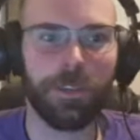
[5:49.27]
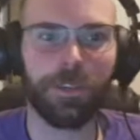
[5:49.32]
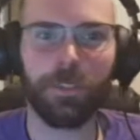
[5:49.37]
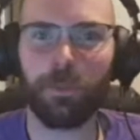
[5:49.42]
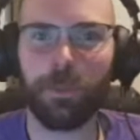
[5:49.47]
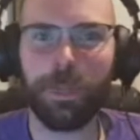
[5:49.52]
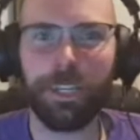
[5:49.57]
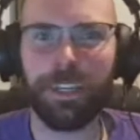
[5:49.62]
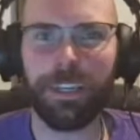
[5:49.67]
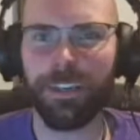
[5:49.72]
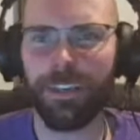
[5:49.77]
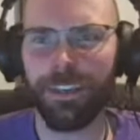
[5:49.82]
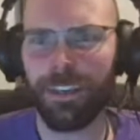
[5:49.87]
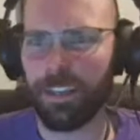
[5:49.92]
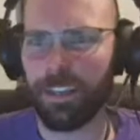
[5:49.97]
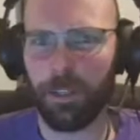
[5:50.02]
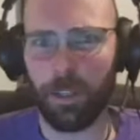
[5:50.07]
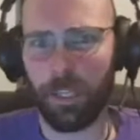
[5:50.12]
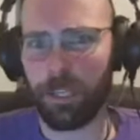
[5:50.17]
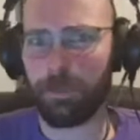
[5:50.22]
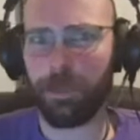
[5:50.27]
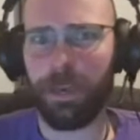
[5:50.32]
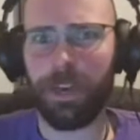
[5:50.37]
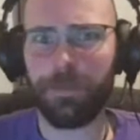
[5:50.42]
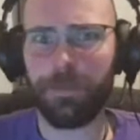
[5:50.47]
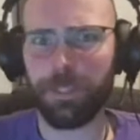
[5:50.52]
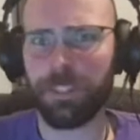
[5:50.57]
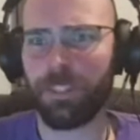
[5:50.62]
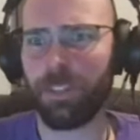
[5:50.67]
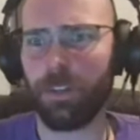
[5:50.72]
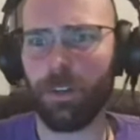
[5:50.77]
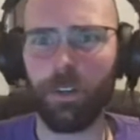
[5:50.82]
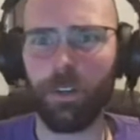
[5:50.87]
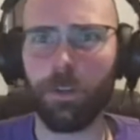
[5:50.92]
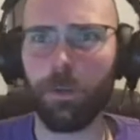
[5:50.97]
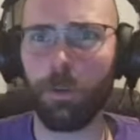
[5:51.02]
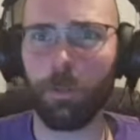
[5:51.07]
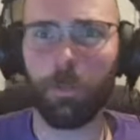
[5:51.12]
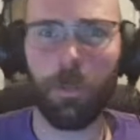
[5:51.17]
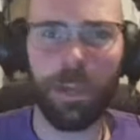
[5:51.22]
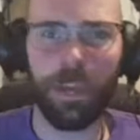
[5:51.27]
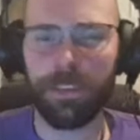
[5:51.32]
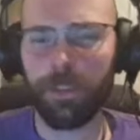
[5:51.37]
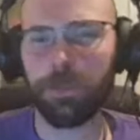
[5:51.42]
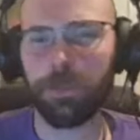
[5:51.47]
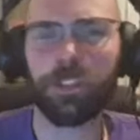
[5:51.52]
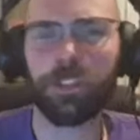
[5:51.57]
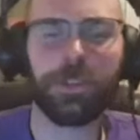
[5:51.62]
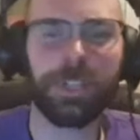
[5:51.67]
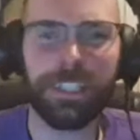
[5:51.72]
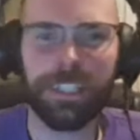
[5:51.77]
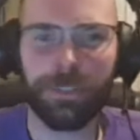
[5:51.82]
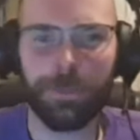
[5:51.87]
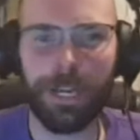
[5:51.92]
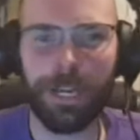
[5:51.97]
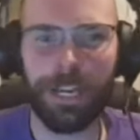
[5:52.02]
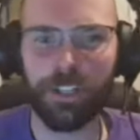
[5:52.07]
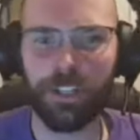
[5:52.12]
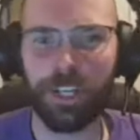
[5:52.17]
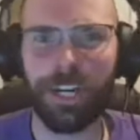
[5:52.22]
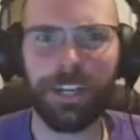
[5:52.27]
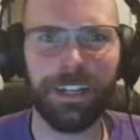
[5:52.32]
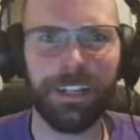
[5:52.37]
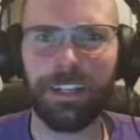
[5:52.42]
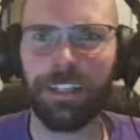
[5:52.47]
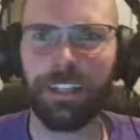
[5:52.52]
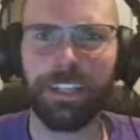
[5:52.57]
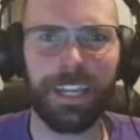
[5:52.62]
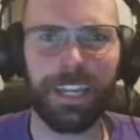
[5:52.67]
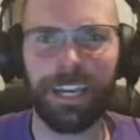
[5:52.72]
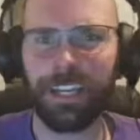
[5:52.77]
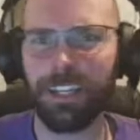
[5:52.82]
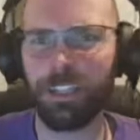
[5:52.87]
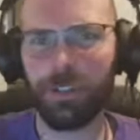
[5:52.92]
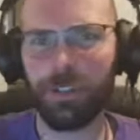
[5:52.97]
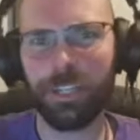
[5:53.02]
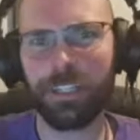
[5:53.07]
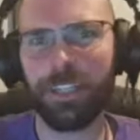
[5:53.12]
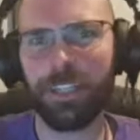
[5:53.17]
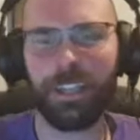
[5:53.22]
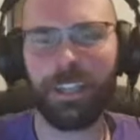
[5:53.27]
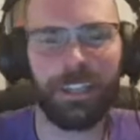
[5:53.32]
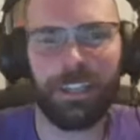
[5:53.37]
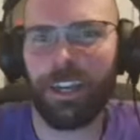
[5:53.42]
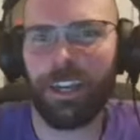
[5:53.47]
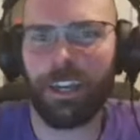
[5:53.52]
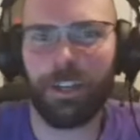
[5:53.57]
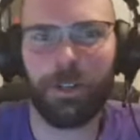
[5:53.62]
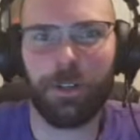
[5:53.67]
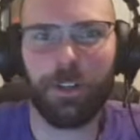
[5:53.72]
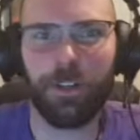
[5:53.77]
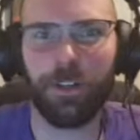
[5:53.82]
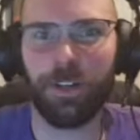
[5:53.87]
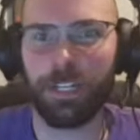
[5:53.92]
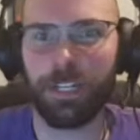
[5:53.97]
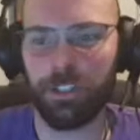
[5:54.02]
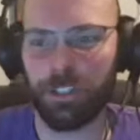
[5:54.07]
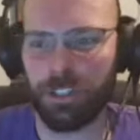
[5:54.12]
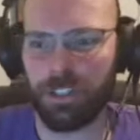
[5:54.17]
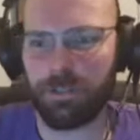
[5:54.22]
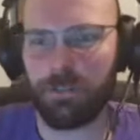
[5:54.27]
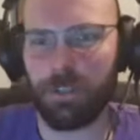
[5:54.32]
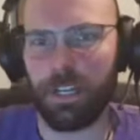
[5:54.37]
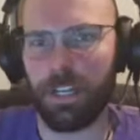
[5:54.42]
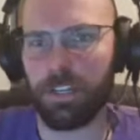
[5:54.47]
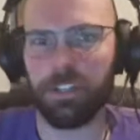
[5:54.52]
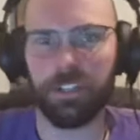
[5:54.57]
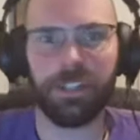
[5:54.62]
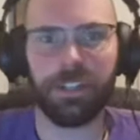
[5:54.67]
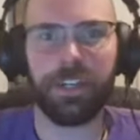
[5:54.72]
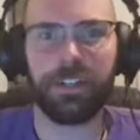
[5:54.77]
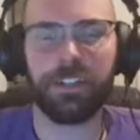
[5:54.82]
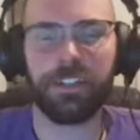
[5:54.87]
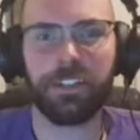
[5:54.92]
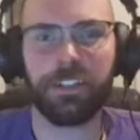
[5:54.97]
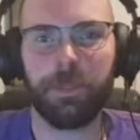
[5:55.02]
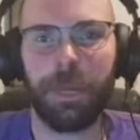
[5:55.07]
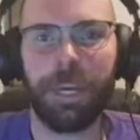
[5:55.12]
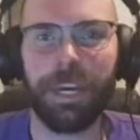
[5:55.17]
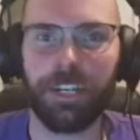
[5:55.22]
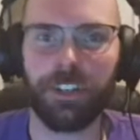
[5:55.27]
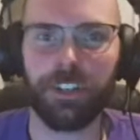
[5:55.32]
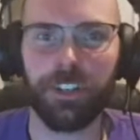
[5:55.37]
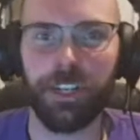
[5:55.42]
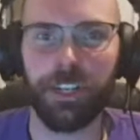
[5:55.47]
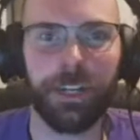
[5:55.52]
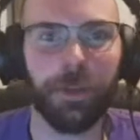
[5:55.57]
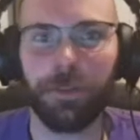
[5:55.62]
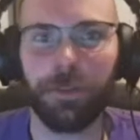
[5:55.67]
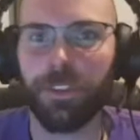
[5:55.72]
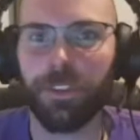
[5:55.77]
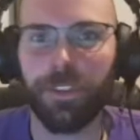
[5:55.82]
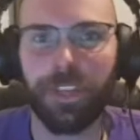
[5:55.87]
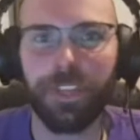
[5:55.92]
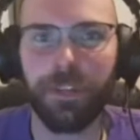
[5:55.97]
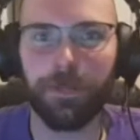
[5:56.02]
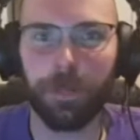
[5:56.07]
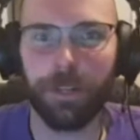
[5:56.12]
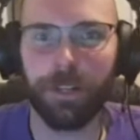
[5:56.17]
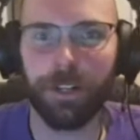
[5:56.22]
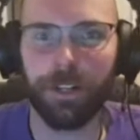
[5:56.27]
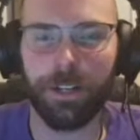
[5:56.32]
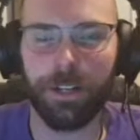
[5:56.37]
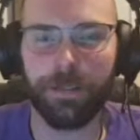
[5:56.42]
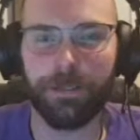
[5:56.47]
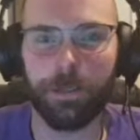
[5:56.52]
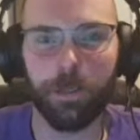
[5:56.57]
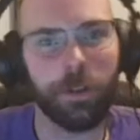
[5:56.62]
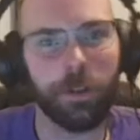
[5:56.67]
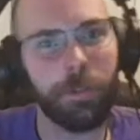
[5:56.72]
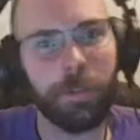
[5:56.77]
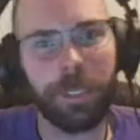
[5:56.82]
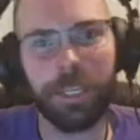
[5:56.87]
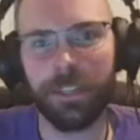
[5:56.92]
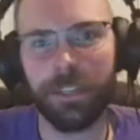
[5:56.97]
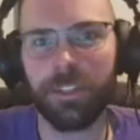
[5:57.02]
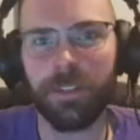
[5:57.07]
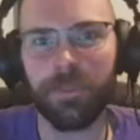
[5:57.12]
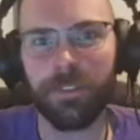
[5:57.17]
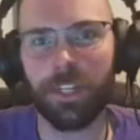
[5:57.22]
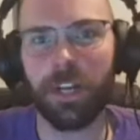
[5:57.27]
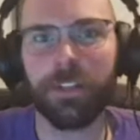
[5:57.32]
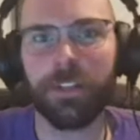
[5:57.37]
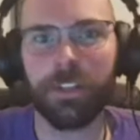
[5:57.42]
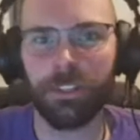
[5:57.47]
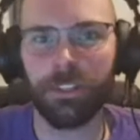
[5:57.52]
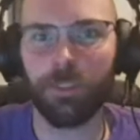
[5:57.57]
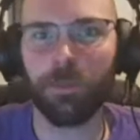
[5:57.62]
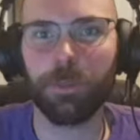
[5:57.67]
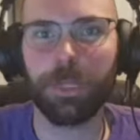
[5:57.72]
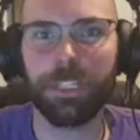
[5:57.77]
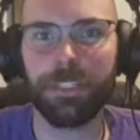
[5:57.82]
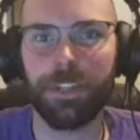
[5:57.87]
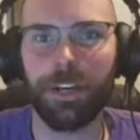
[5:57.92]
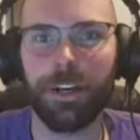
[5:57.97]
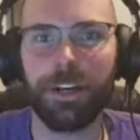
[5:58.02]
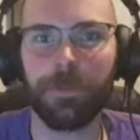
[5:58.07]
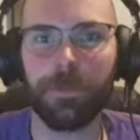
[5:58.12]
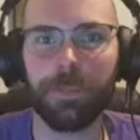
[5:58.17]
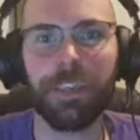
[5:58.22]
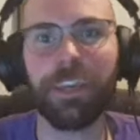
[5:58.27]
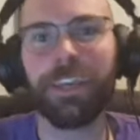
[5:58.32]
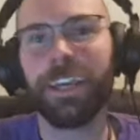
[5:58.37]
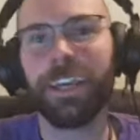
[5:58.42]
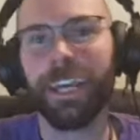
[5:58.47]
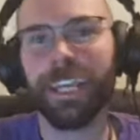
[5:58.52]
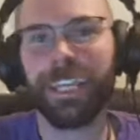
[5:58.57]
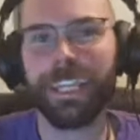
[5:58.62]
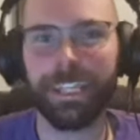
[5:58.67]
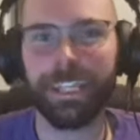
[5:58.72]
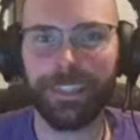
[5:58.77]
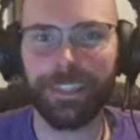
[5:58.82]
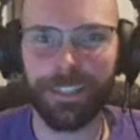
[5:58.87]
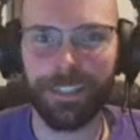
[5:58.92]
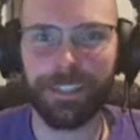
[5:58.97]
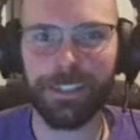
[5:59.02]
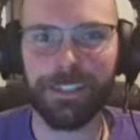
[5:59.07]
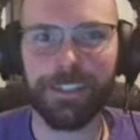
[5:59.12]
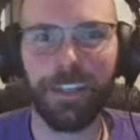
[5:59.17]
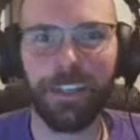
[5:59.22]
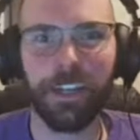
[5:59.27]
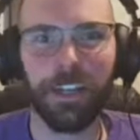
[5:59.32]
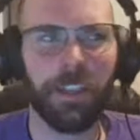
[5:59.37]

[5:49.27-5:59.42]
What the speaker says: For me, like badminton, "Oh man, that was a great smash. How did you get that?" Like, "I don't know. I just kind of smash." Like, I don't think about it anymore because I've done it so many times. And get this,